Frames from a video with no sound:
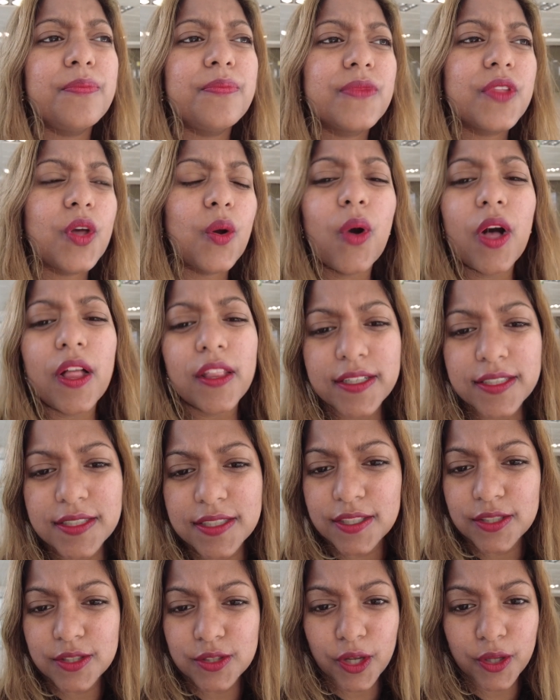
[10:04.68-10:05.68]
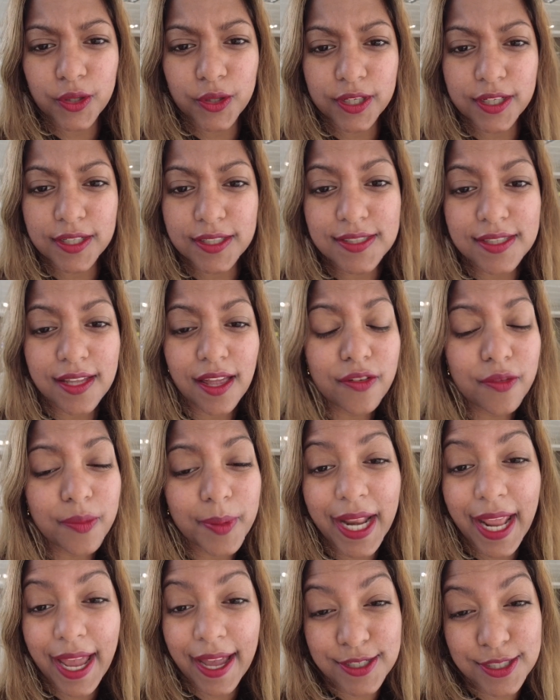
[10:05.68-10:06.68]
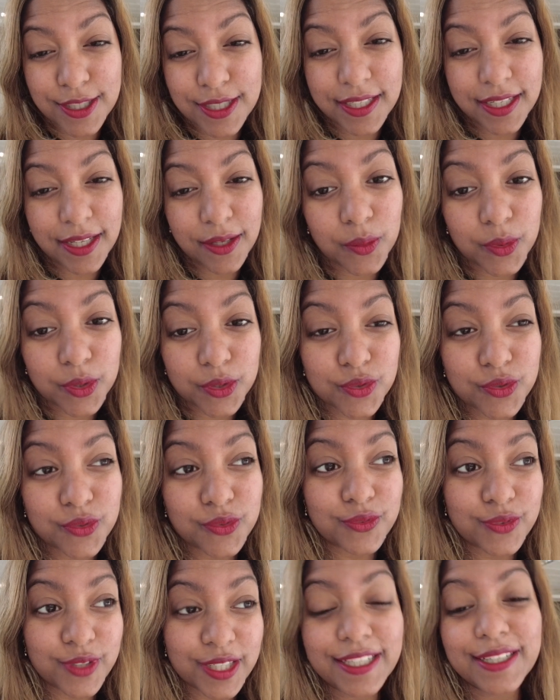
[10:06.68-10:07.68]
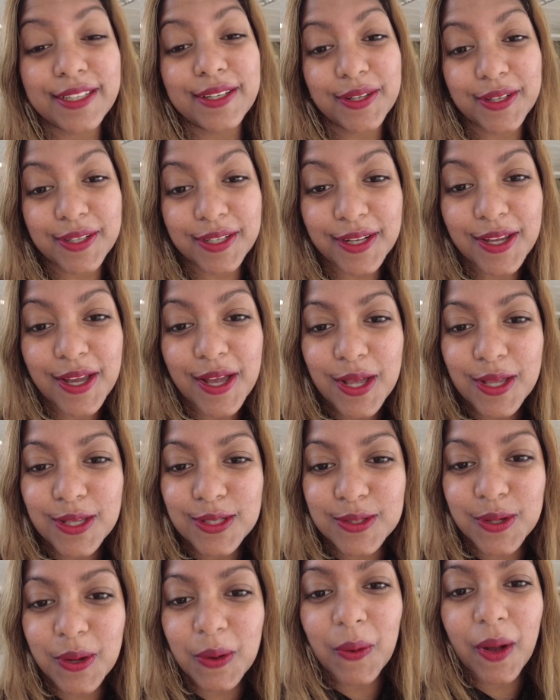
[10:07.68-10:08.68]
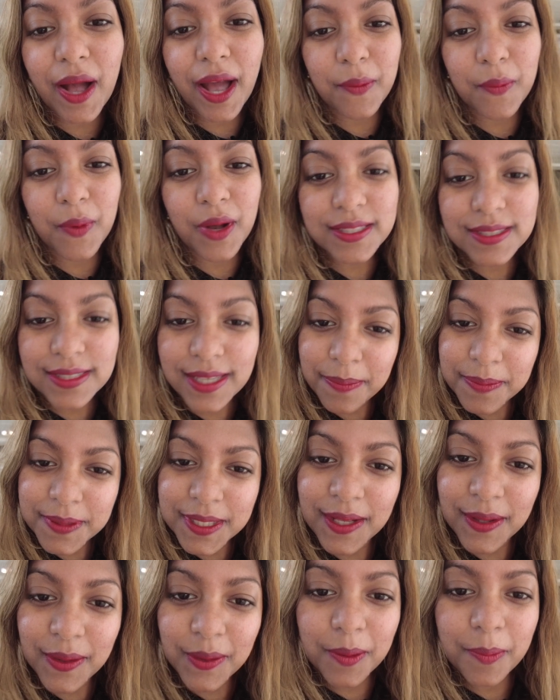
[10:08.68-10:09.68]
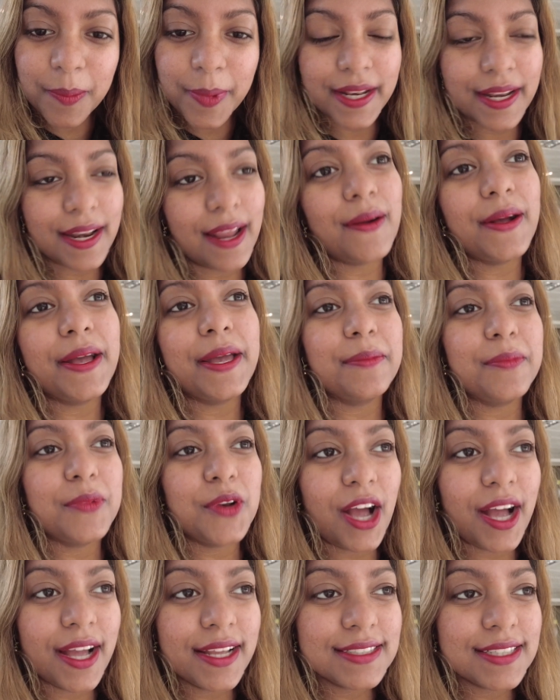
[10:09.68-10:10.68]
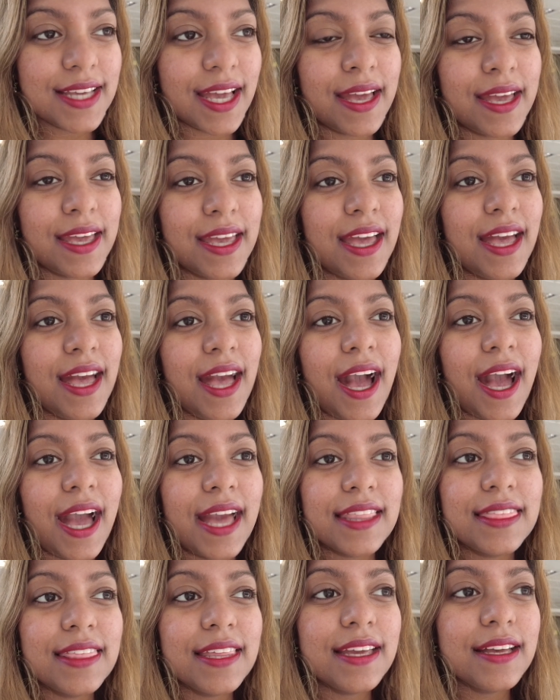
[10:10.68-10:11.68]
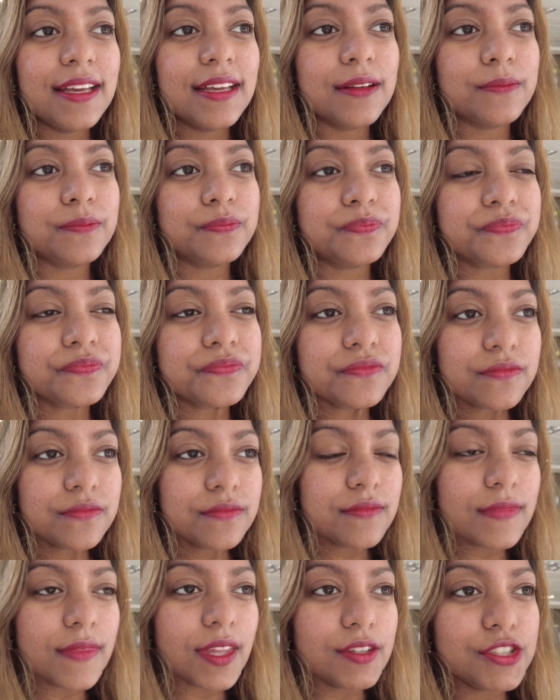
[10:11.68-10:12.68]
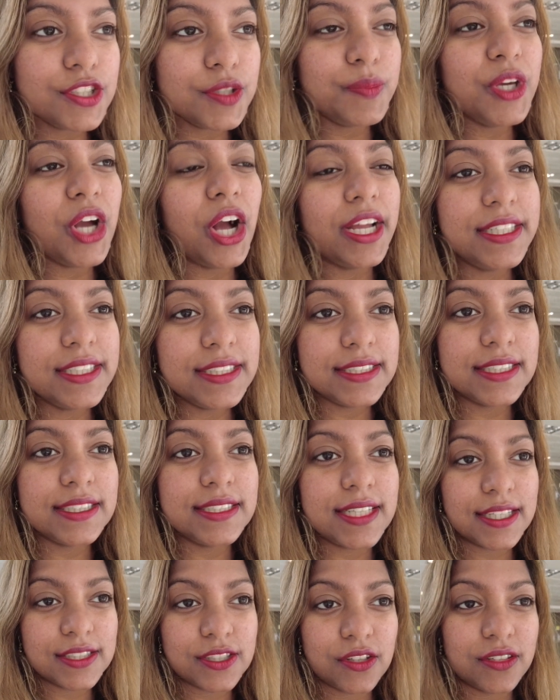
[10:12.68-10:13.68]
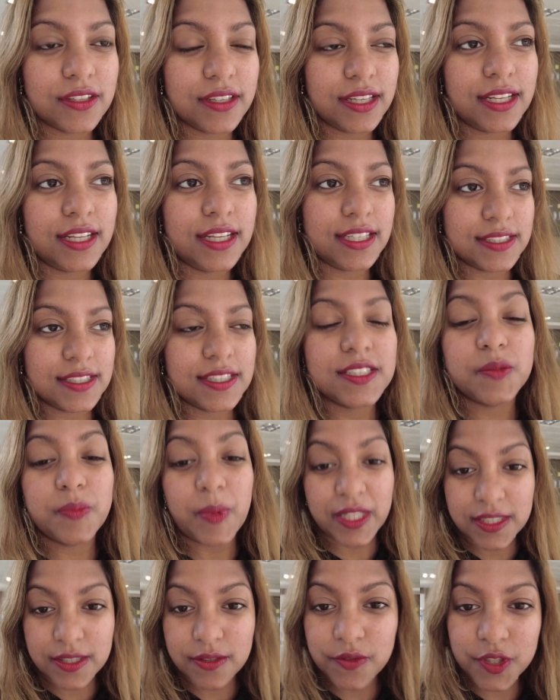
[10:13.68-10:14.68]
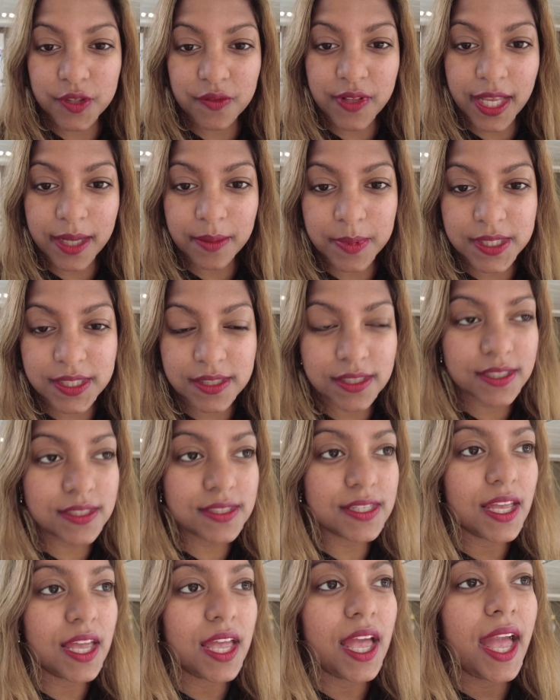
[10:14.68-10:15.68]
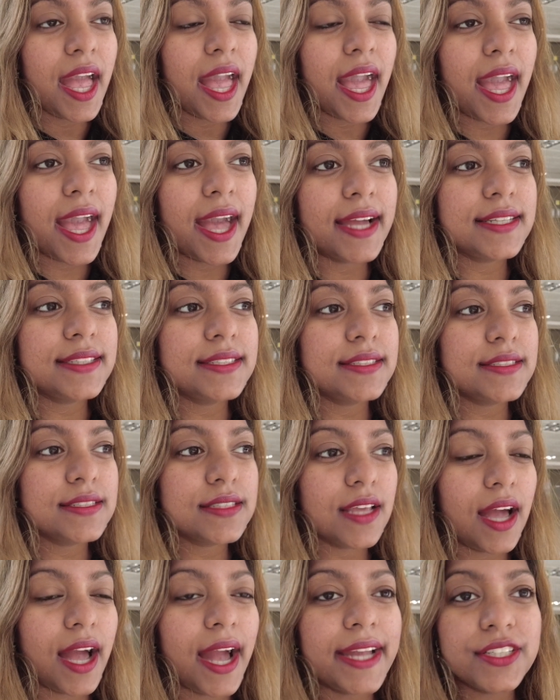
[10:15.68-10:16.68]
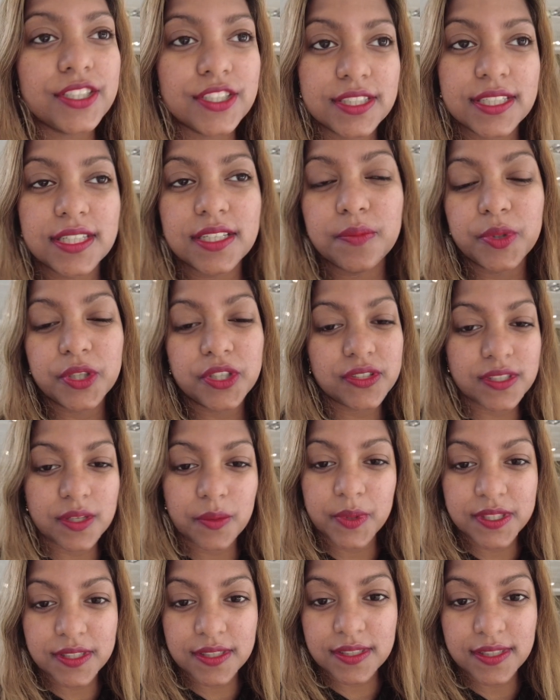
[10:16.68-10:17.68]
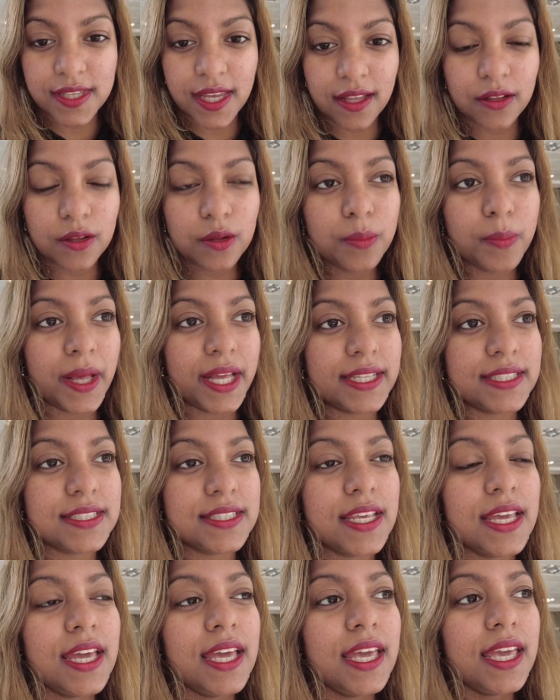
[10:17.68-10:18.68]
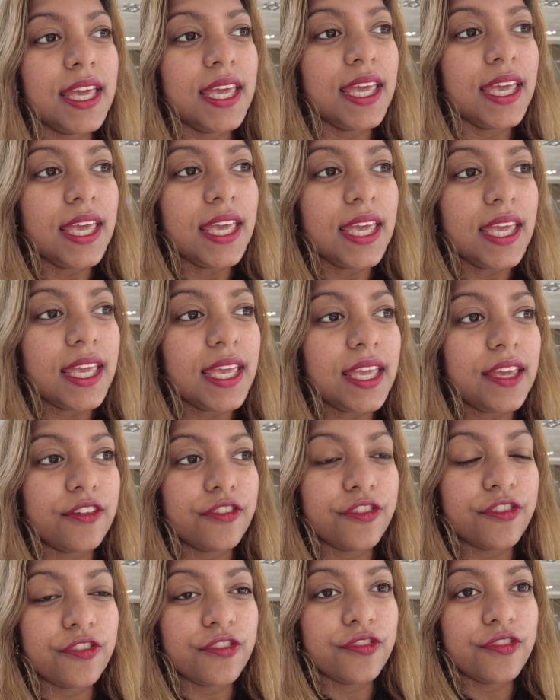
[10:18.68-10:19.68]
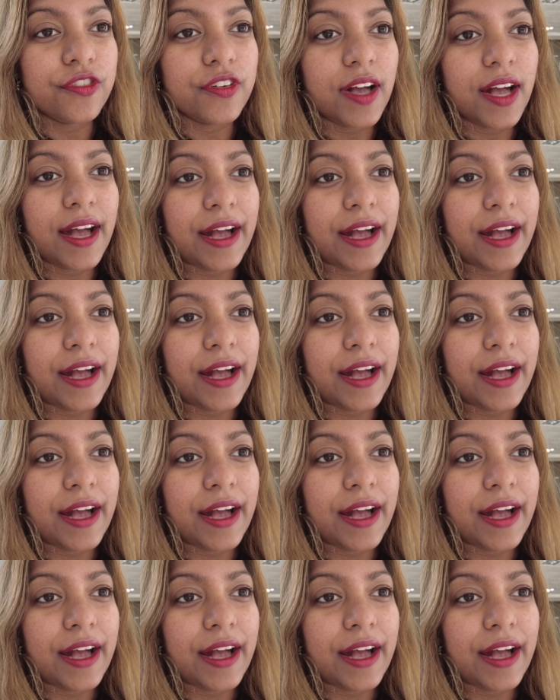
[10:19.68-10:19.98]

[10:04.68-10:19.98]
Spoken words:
the quality is not good and stuff, but actually it was really good. So I was skeptical, but now I am not. I think, to be honest, it is expensive to fly business, and I just did it because there was a sale. But if